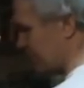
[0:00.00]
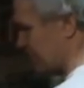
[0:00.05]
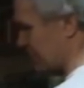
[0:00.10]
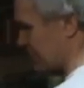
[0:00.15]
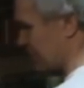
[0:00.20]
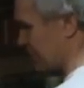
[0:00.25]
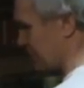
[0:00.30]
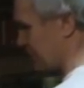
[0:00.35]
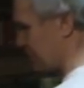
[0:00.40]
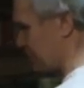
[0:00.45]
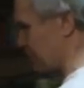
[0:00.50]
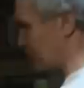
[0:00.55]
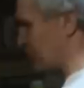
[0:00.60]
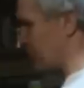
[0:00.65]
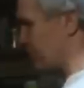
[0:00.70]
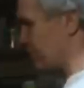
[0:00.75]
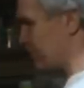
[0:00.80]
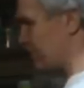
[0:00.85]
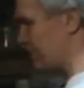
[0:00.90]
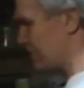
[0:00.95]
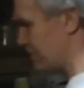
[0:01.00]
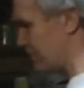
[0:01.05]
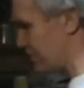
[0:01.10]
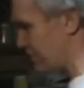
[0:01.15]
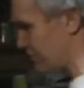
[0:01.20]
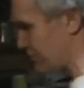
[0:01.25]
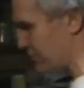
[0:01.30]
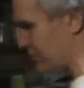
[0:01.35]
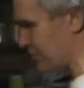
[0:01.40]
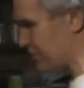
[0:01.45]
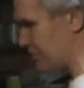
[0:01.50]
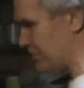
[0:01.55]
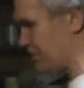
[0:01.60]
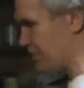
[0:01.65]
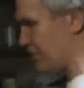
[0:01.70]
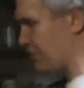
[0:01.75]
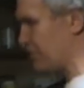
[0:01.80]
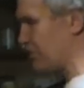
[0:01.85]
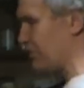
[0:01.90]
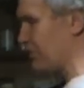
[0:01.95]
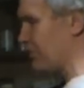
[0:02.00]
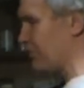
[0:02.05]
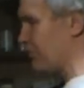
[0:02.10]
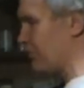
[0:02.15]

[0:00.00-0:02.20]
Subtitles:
instead of woodworking in the dark, we're going to start calling it